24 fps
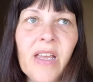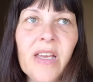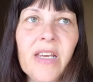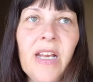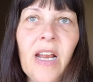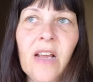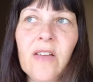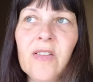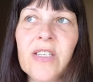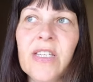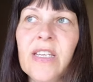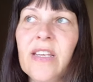you
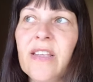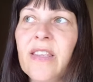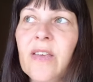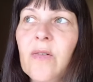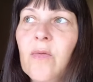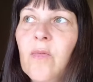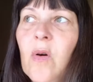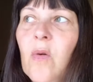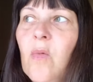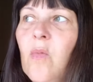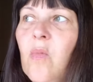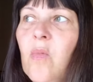know, you
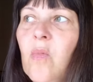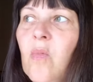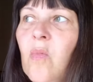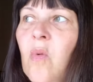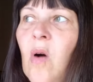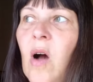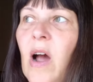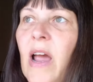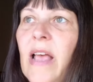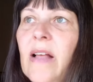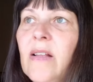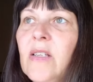think, well,
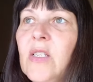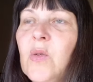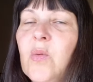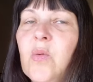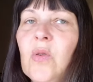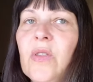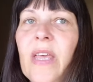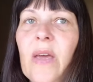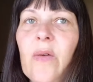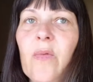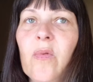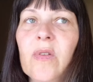why else
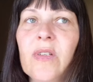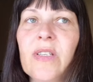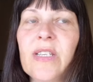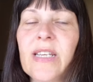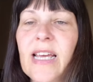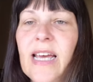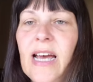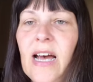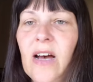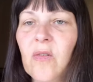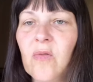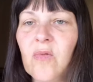would they want to
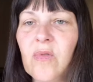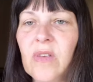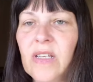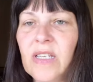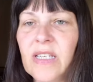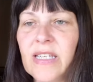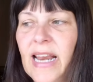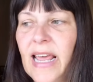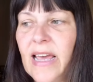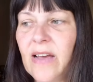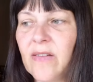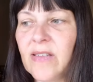cut all
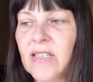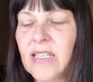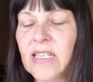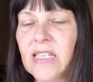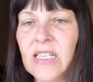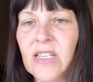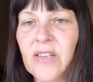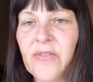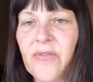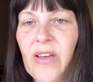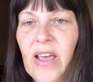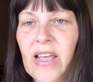these
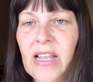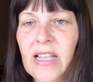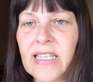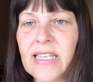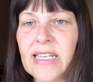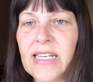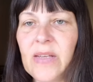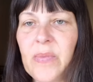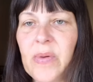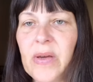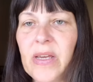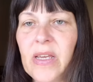allowances for
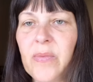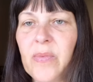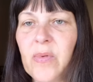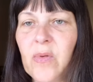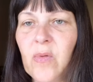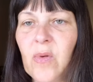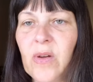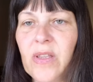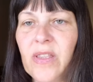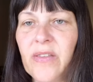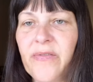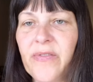elderly
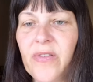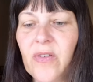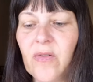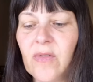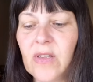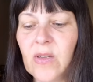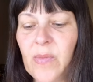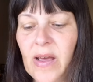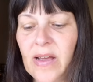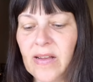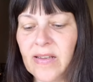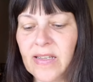people when the
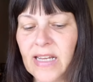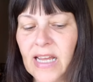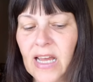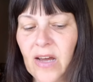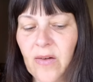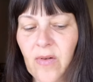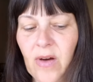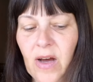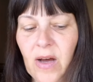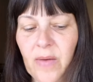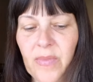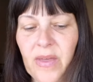fuel's about to
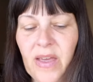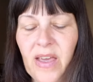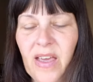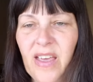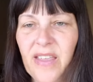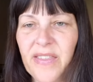go up?